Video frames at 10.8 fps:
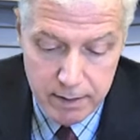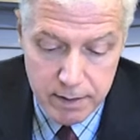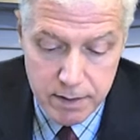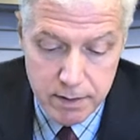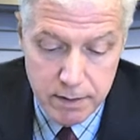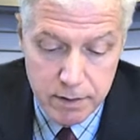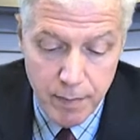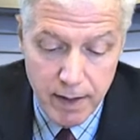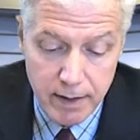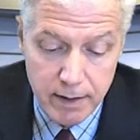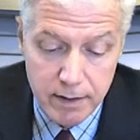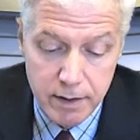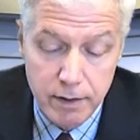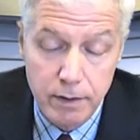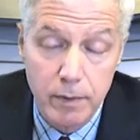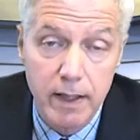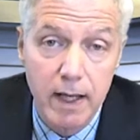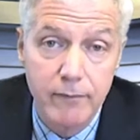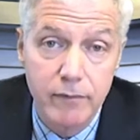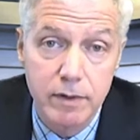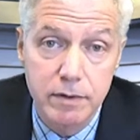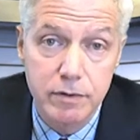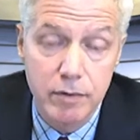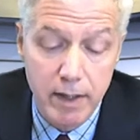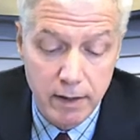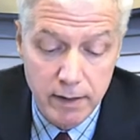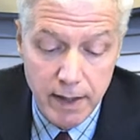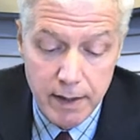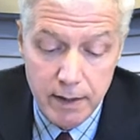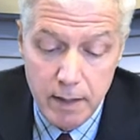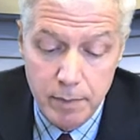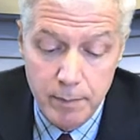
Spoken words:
This is despite continuing efforts to try to clean it up.